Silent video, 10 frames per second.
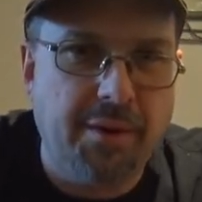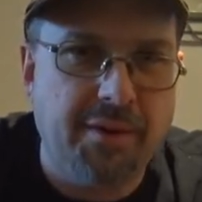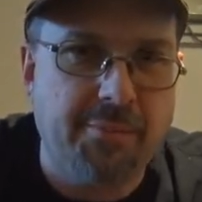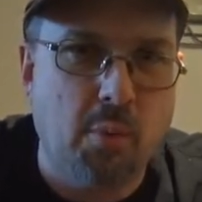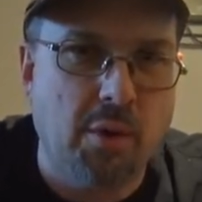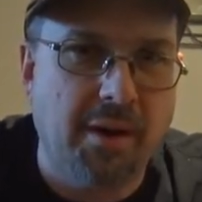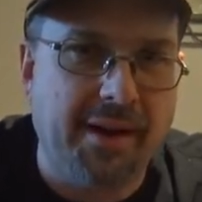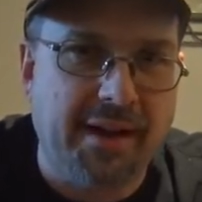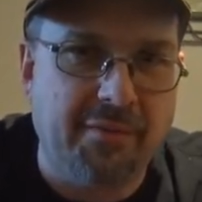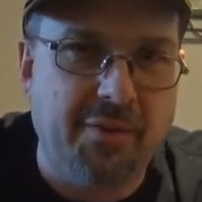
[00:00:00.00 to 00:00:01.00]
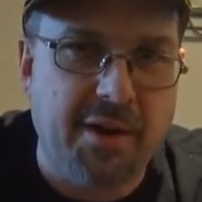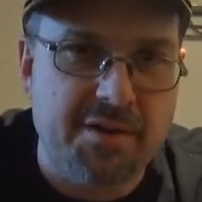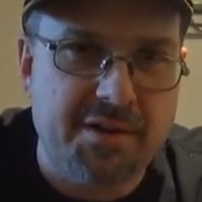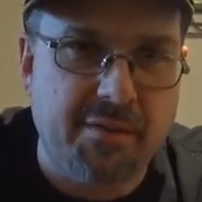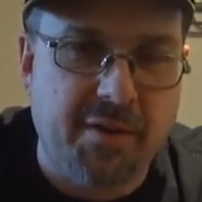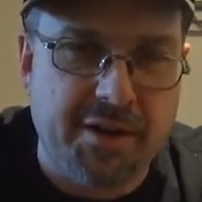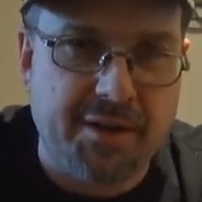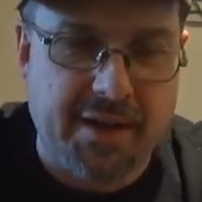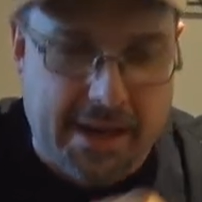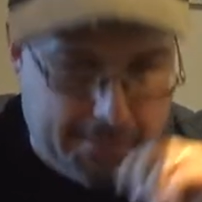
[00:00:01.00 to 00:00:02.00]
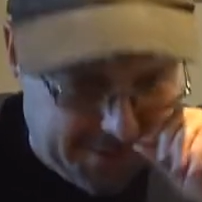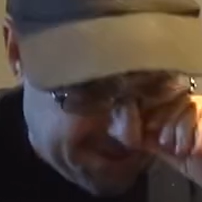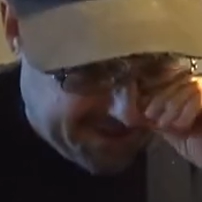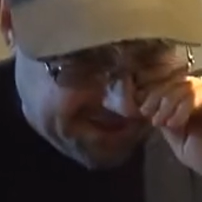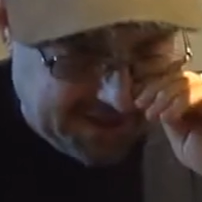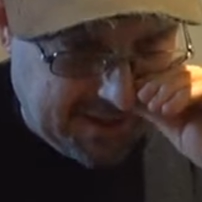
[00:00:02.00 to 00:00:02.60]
It's more like if there's an event that happens